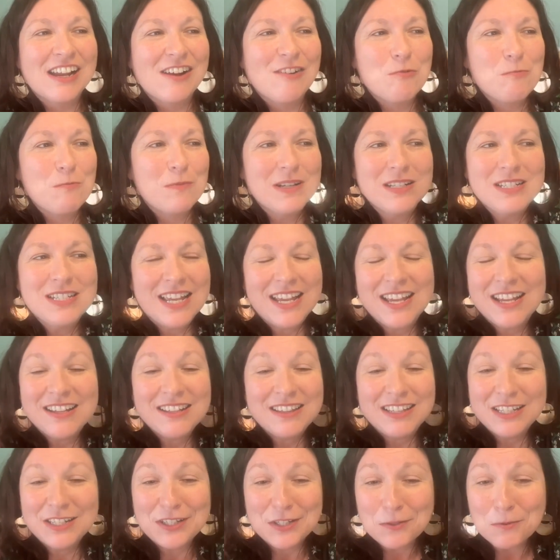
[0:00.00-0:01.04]
one day I
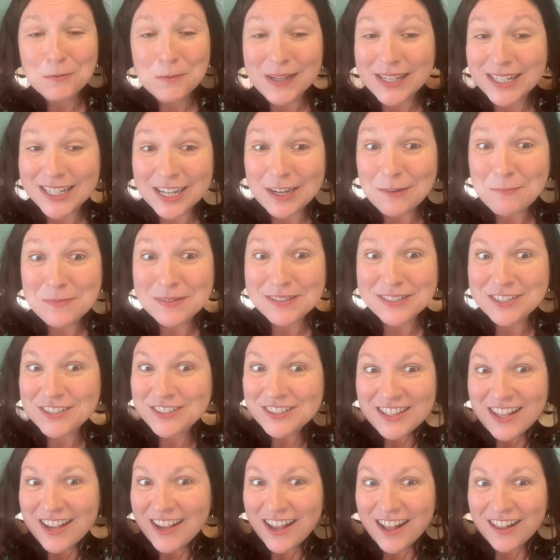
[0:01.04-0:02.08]
think you wake up and you're
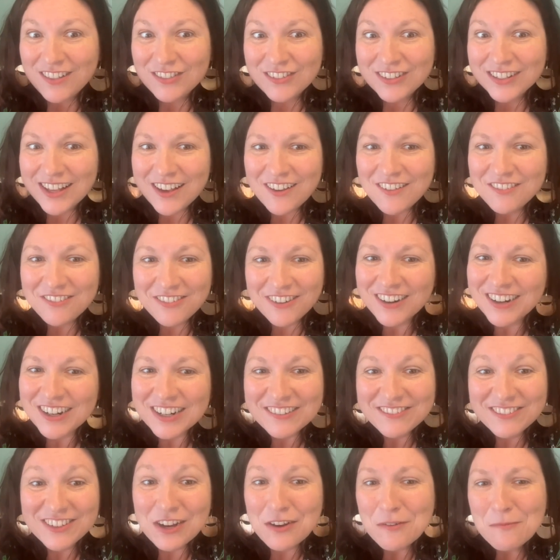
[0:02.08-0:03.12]
like, look how far
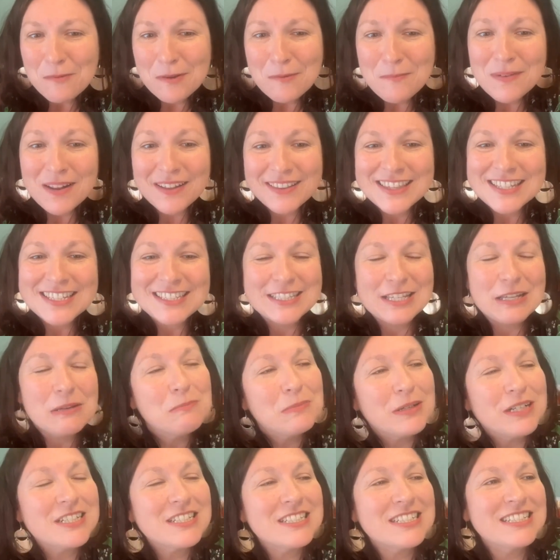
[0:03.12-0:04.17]
I've come. I'm not the same
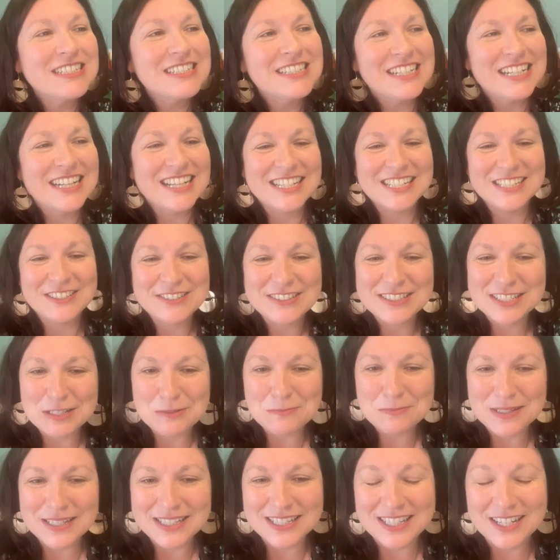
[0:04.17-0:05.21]
person that I used to
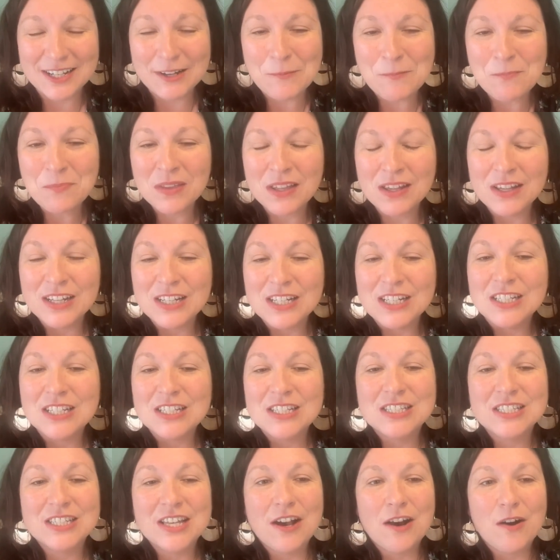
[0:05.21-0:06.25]
be.
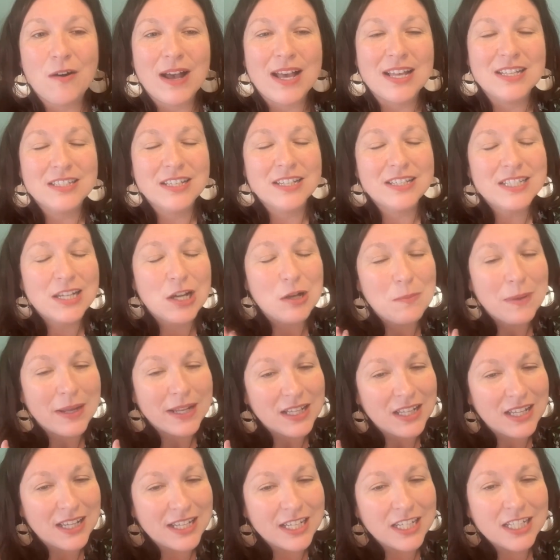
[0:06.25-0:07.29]
So as I tell my
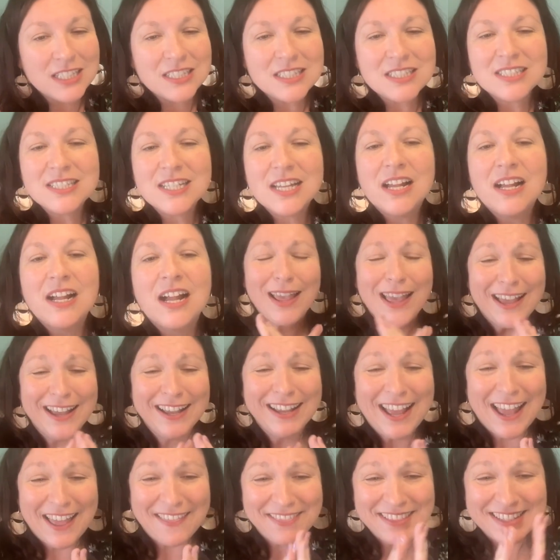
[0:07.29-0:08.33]
clients,
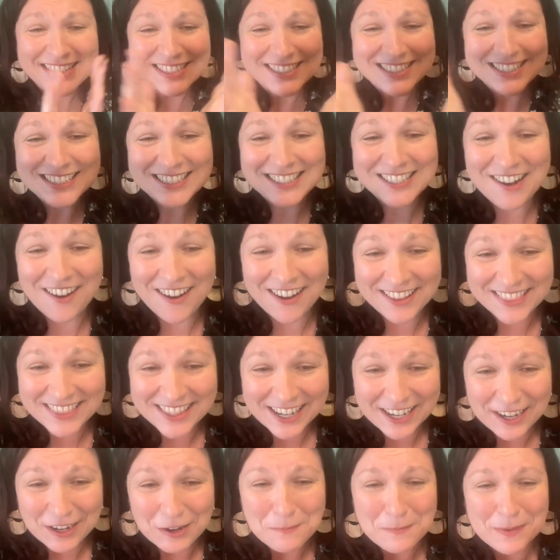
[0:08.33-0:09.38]
again, this is not
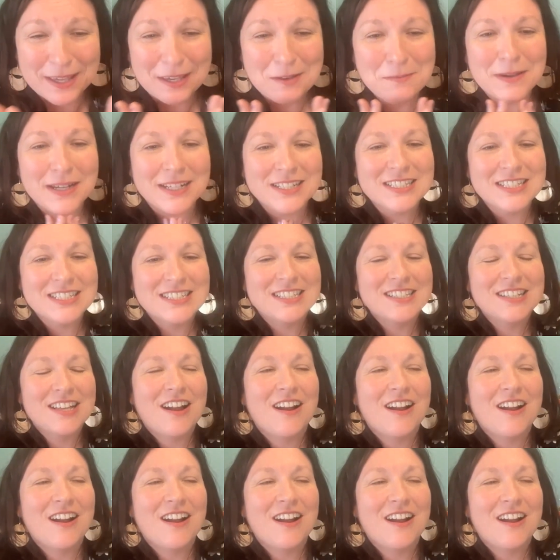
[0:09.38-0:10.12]
therapy, but just